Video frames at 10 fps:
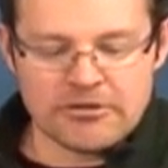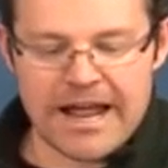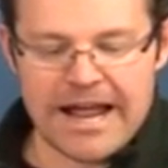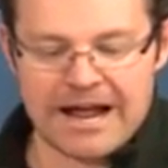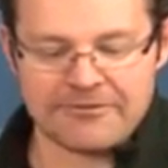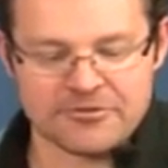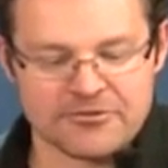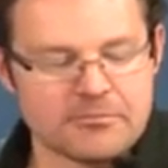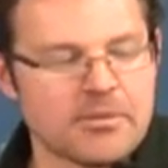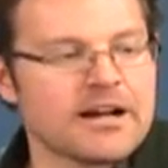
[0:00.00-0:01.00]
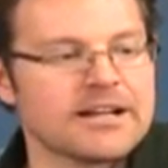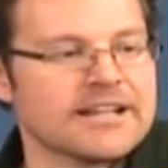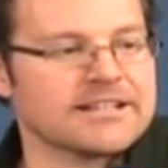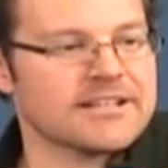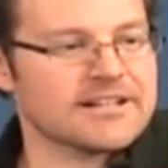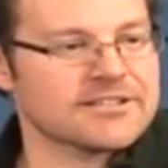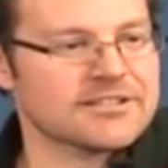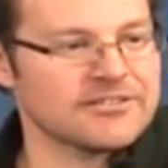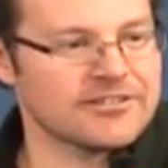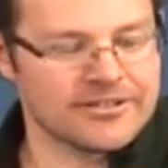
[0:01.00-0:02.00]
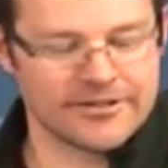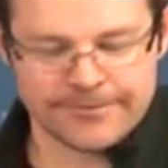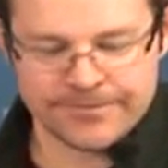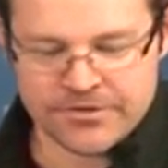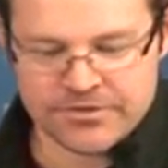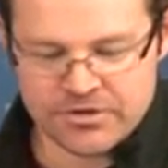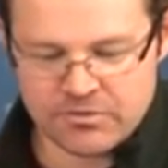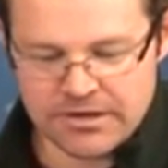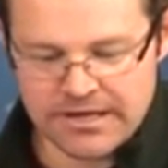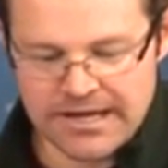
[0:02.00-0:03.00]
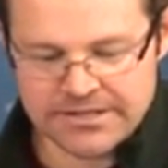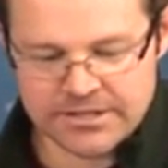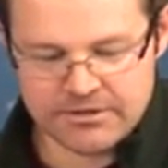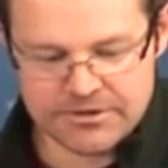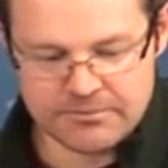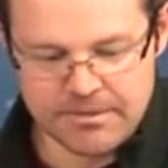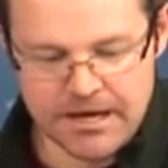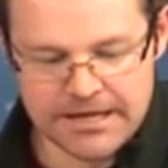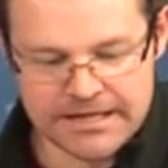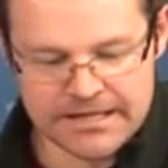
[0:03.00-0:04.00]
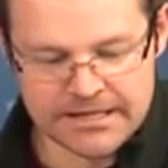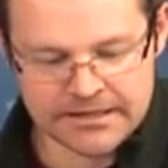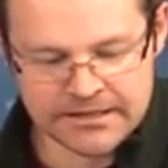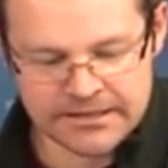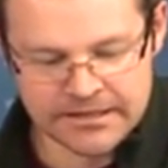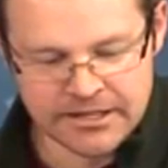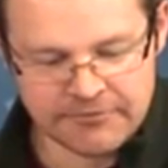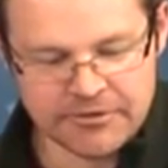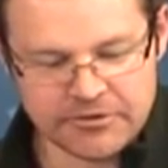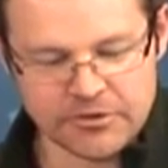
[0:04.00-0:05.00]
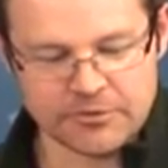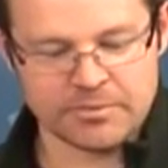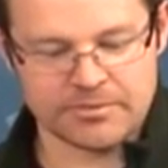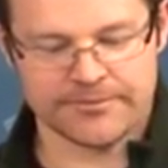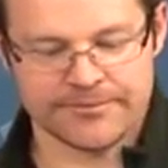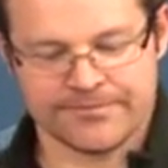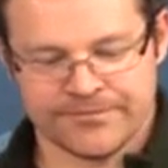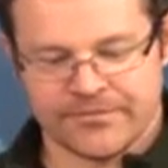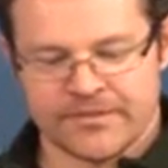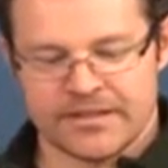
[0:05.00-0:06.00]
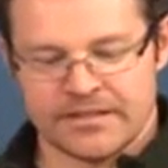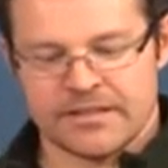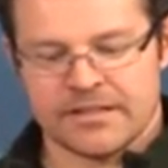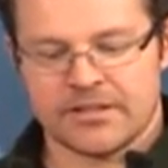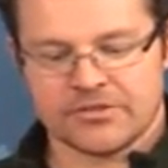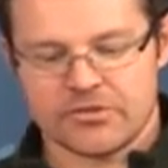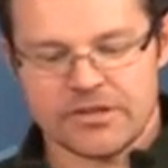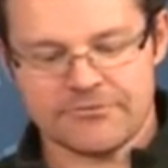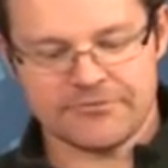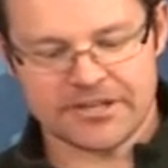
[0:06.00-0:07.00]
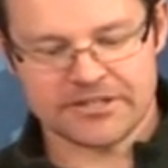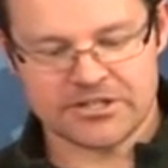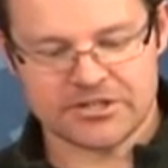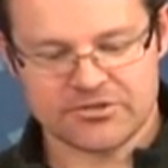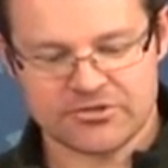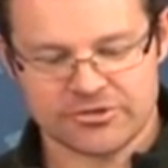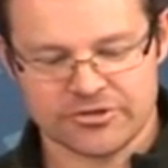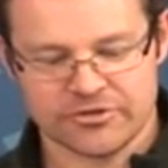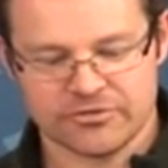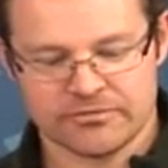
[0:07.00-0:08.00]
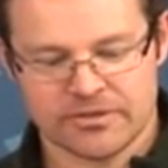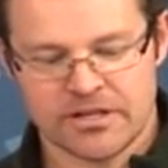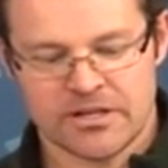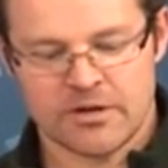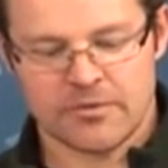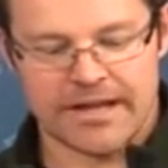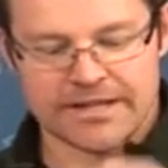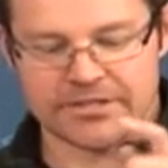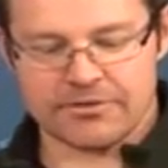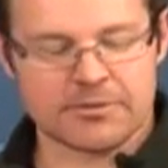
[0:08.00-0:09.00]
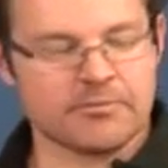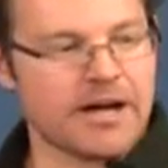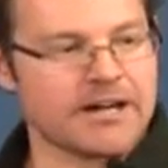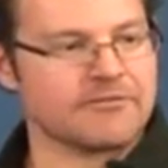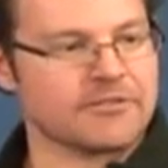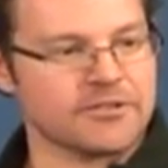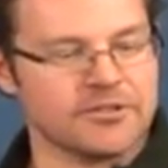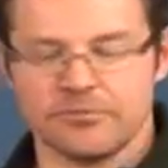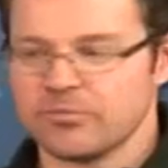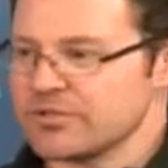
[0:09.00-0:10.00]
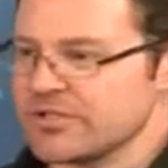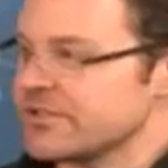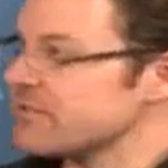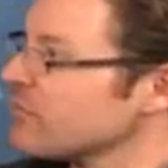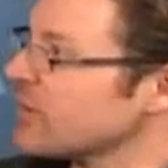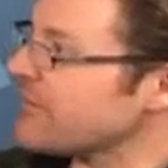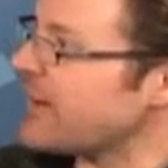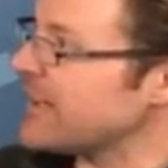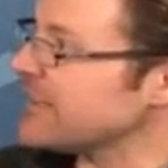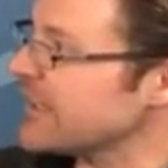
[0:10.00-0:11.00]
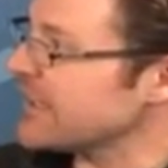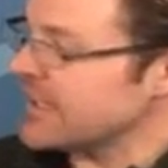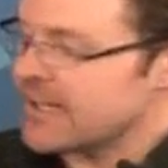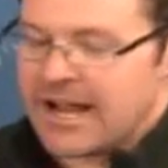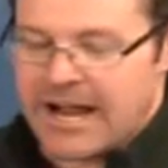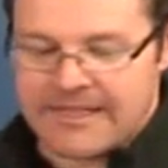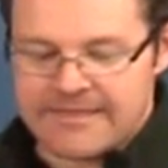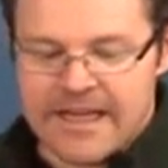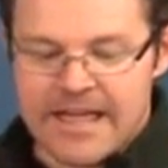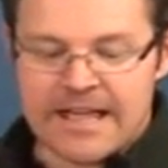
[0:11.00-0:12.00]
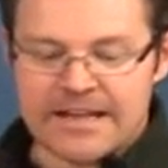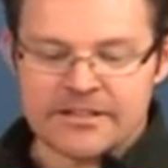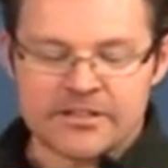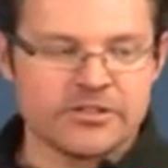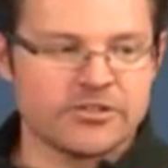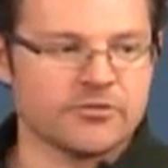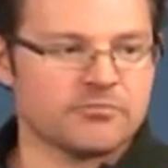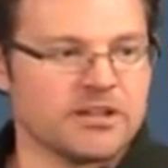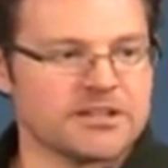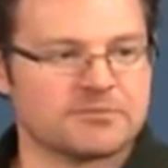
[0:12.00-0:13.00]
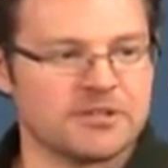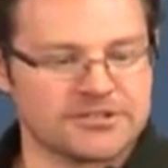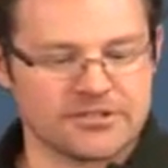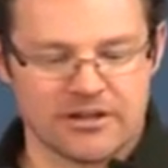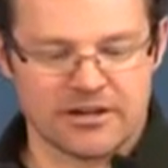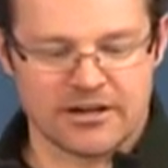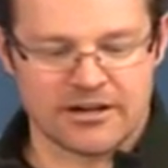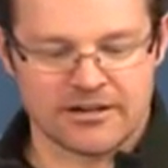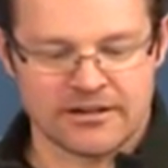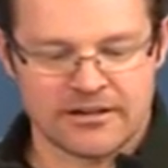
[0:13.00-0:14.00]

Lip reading: after the body gets executed. So we're going to execute the body of the loop. So if the condition's true, we execute the body of the loop, which is what I've highlighted, and then you do ++r,